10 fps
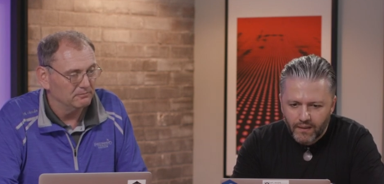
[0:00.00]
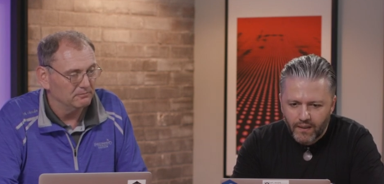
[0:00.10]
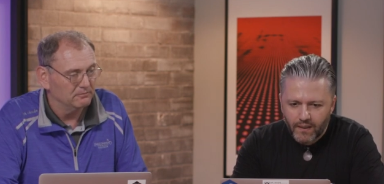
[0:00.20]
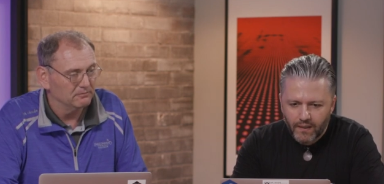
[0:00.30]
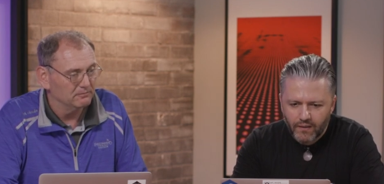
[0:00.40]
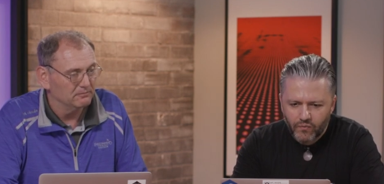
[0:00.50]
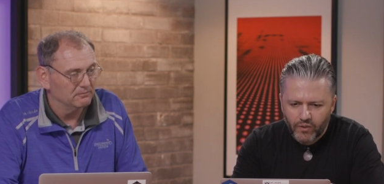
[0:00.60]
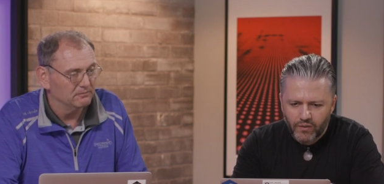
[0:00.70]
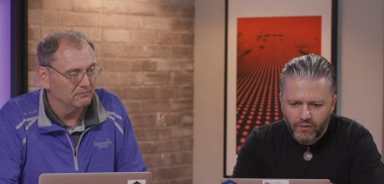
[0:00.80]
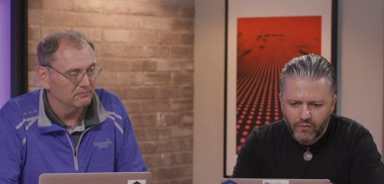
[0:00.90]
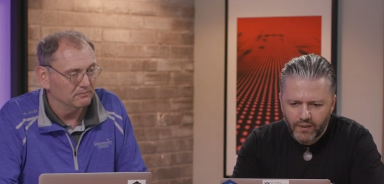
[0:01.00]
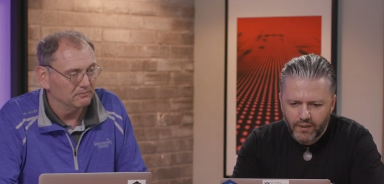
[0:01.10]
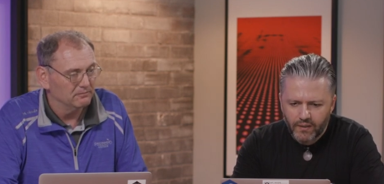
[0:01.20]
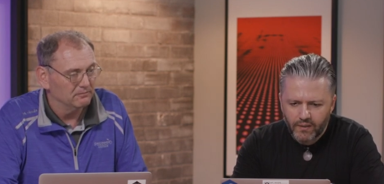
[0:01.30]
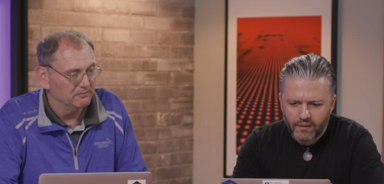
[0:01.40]
Speaker 1: uh, real
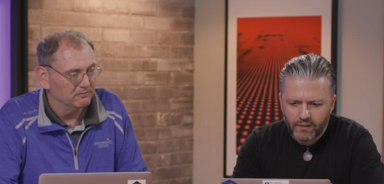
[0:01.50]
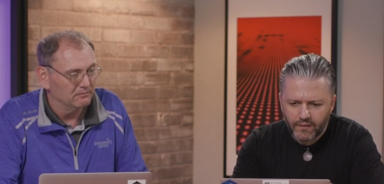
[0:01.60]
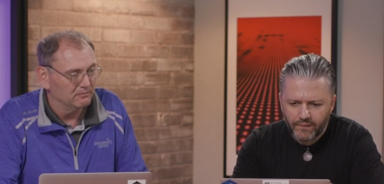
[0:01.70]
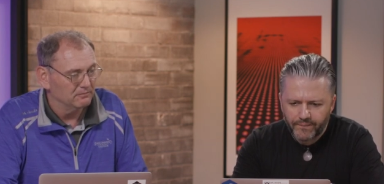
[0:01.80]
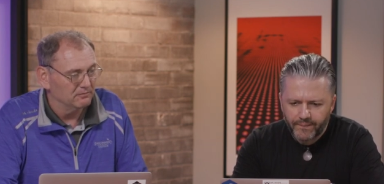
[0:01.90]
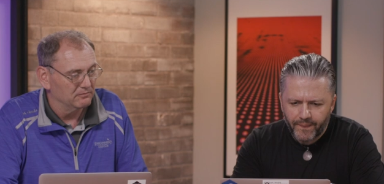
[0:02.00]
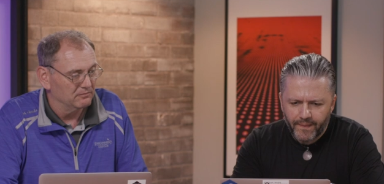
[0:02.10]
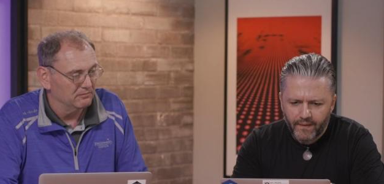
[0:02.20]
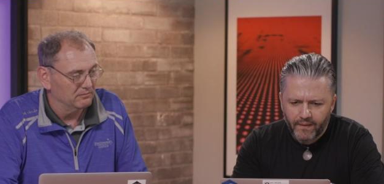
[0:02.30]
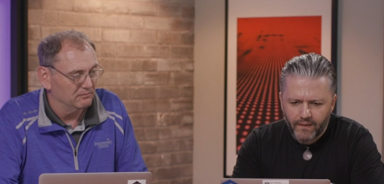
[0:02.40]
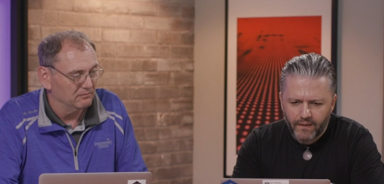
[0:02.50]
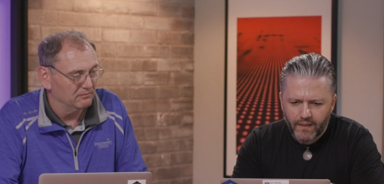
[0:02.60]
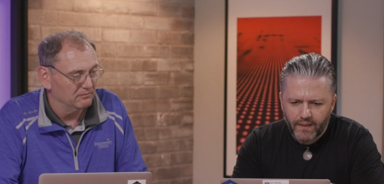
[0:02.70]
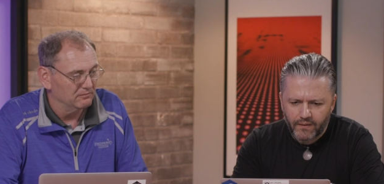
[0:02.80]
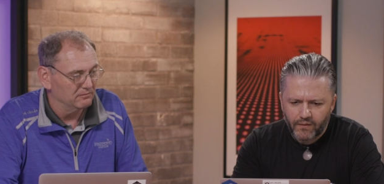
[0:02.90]
quick. All
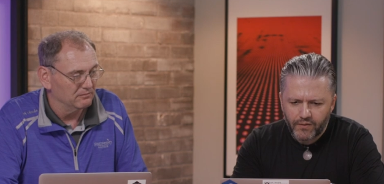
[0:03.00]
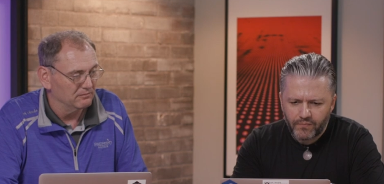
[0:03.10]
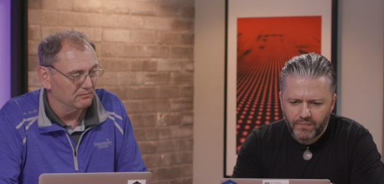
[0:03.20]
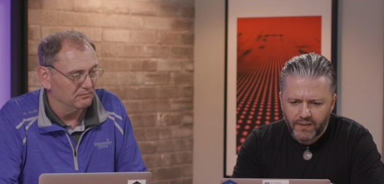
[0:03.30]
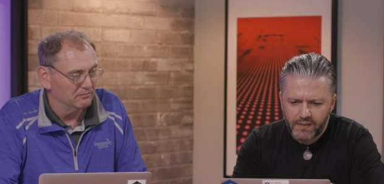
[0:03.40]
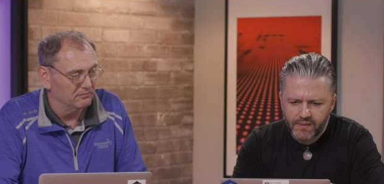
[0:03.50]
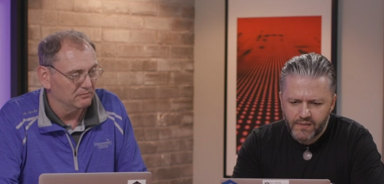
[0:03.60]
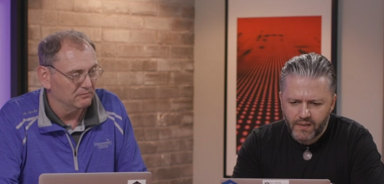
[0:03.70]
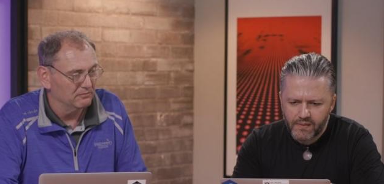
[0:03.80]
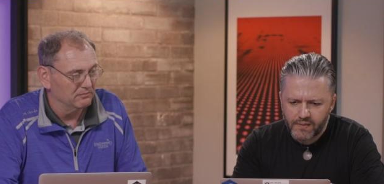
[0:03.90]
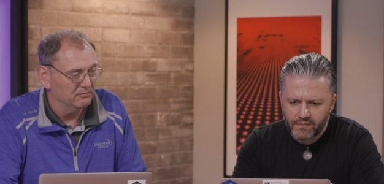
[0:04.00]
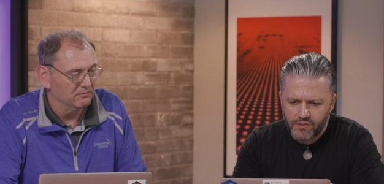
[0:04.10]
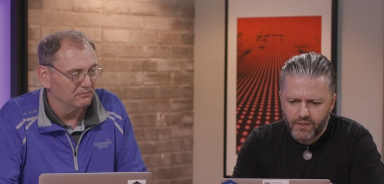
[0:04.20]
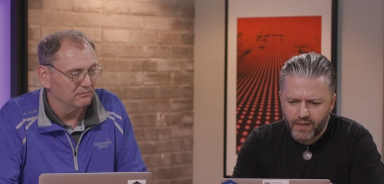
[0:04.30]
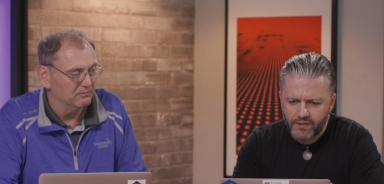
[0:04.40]
right. Could you please discuss some
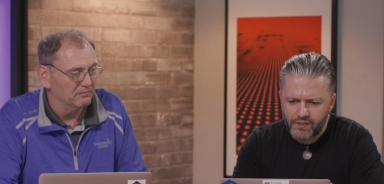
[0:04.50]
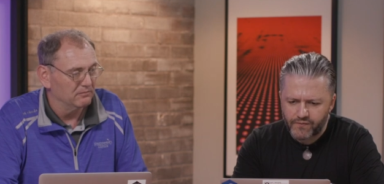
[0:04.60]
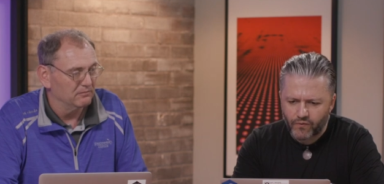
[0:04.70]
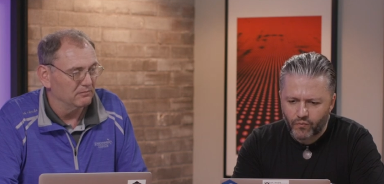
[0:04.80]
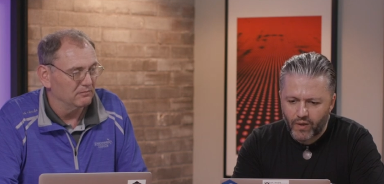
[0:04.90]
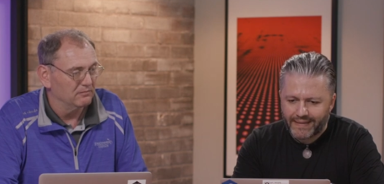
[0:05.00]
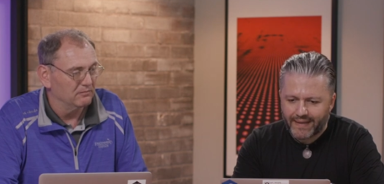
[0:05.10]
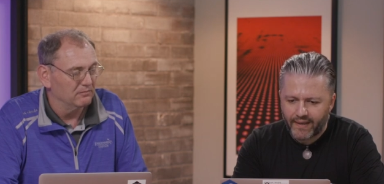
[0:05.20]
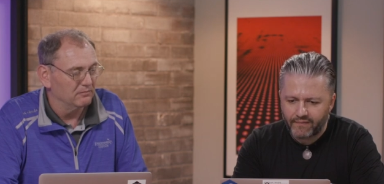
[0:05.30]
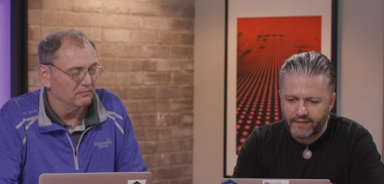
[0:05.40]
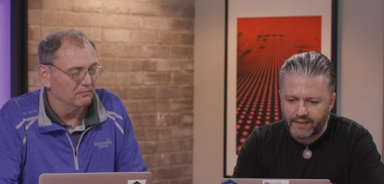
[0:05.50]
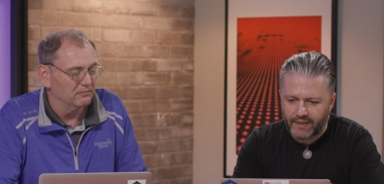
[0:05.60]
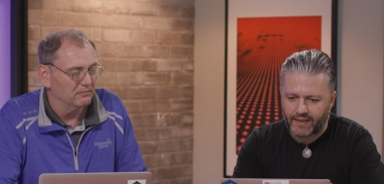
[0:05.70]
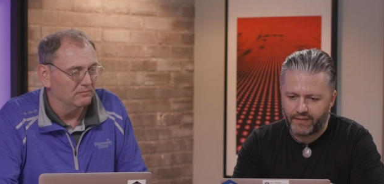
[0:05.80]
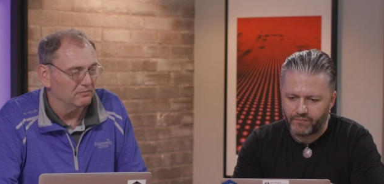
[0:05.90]
strategies for write
Speaker 2: heavy
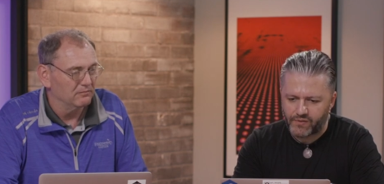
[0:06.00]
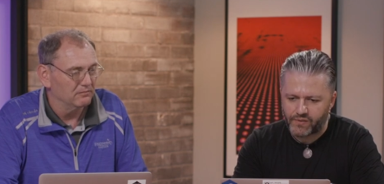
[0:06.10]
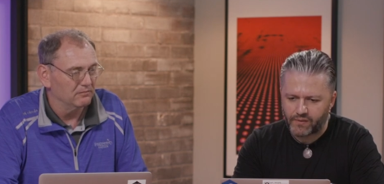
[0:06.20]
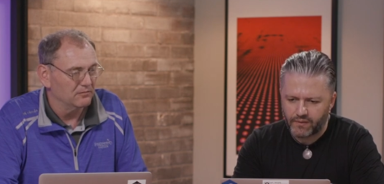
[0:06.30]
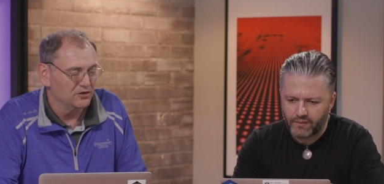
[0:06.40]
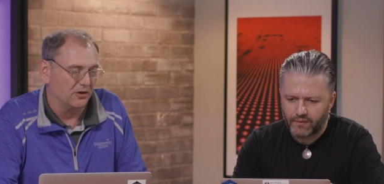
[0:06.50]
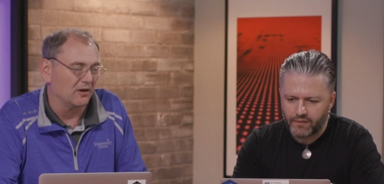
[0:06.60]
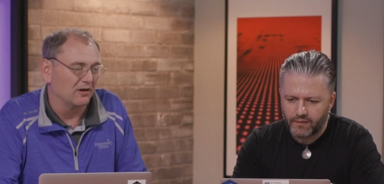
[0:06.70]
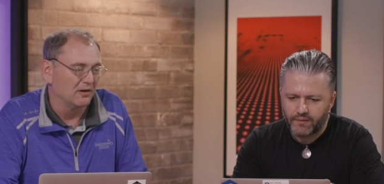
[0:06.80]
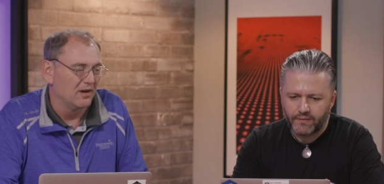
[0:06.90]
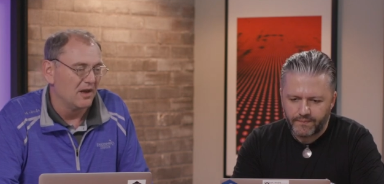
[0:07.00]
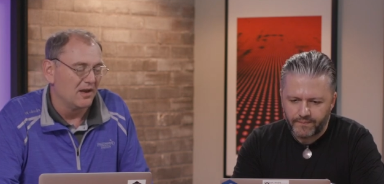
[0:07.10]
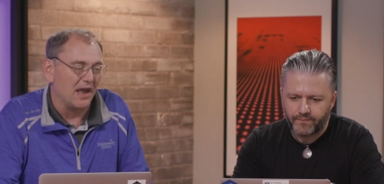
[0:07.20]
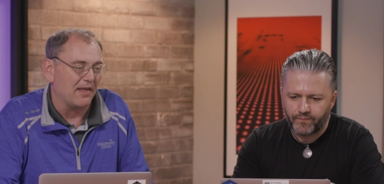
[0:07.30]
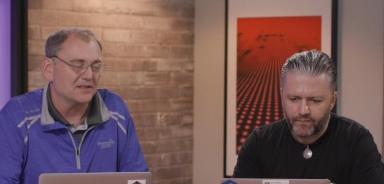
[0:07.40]
items? Sure.
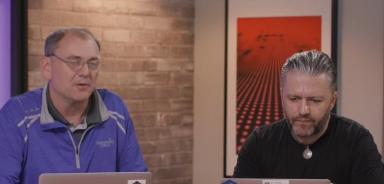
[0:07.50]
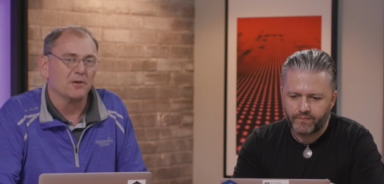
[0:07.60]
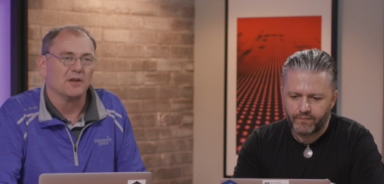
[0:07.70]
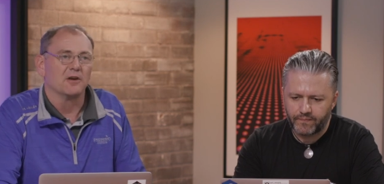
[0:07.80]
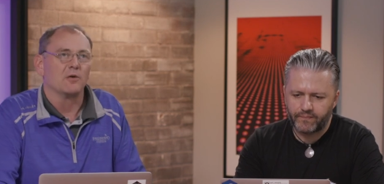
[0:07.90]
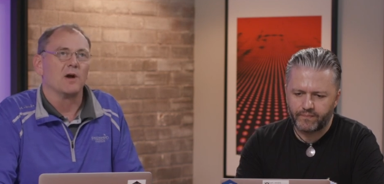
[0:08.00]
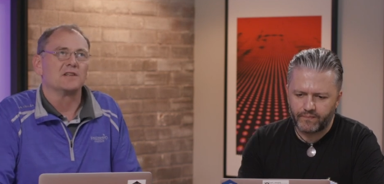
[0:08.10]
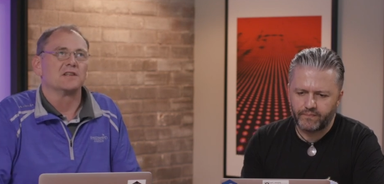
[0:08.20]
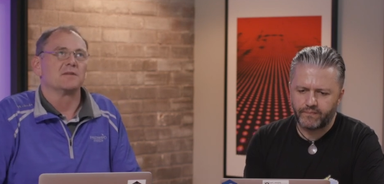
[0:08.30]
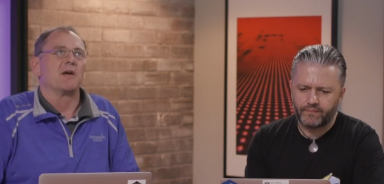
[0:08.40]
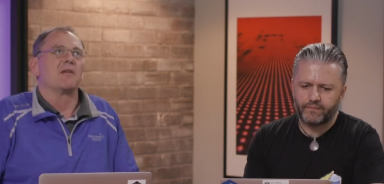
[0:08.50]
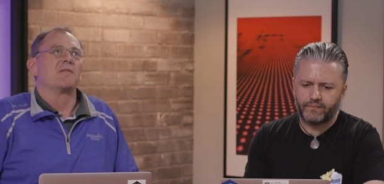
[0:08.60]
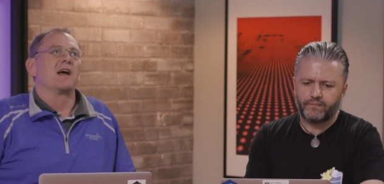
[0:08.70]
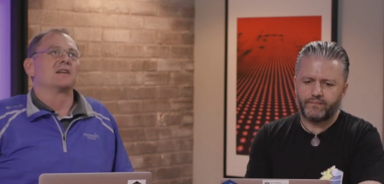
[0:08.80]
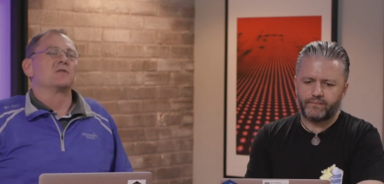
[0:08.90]
Yeah, that's a really good question. As a matter
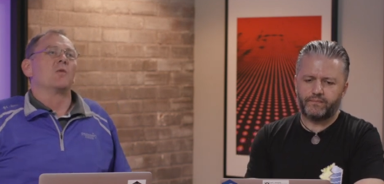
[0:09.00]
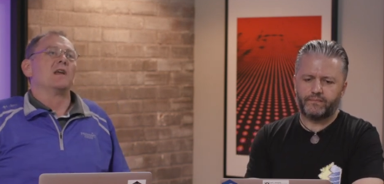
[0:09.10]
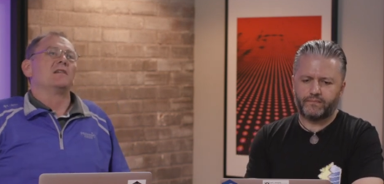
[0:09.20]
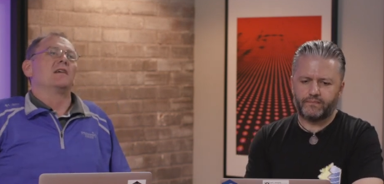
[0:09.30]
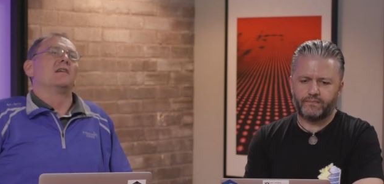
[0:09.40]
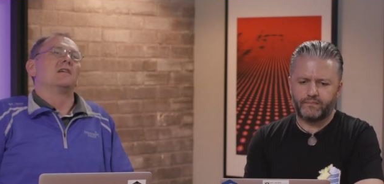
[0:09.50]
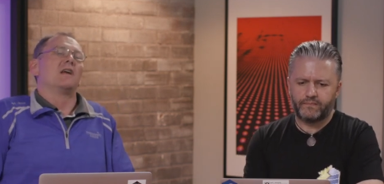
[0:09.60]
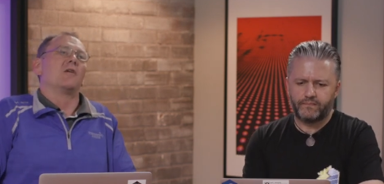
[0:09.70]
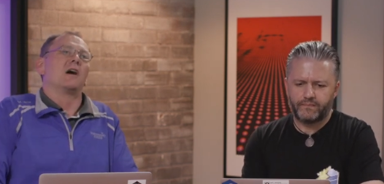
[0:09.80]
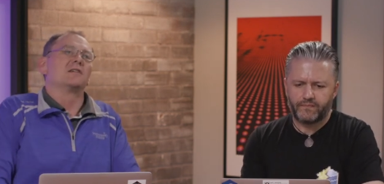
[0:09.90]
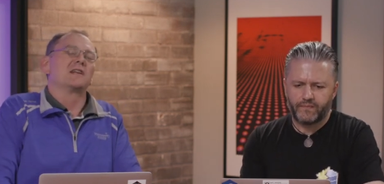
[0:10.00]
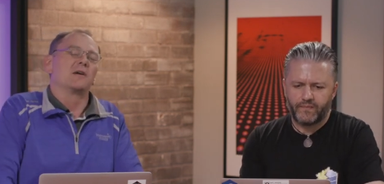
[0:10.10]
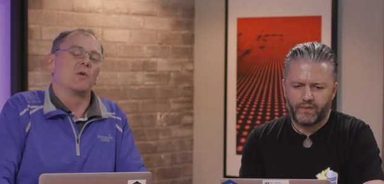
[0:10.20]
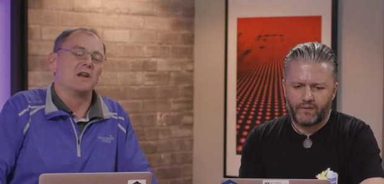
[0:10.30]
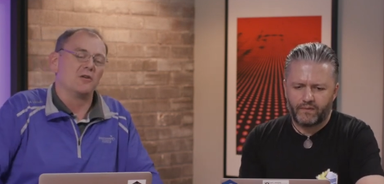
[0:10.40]
of fact, is when to you know it's
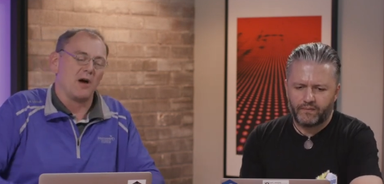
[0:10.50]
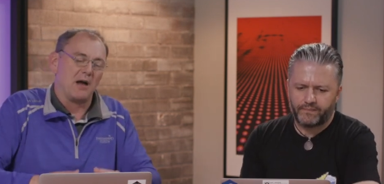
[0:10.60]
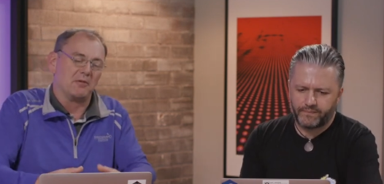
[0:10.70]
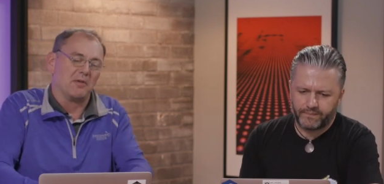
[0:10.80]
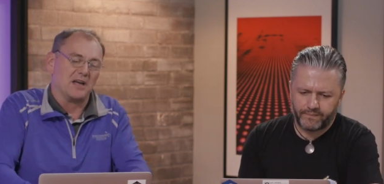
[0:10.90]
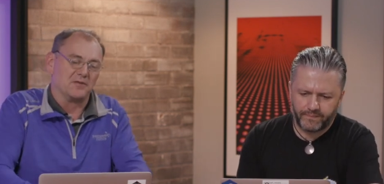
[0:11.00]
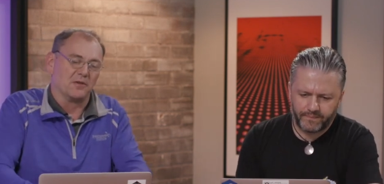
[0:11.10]
like when do you optimize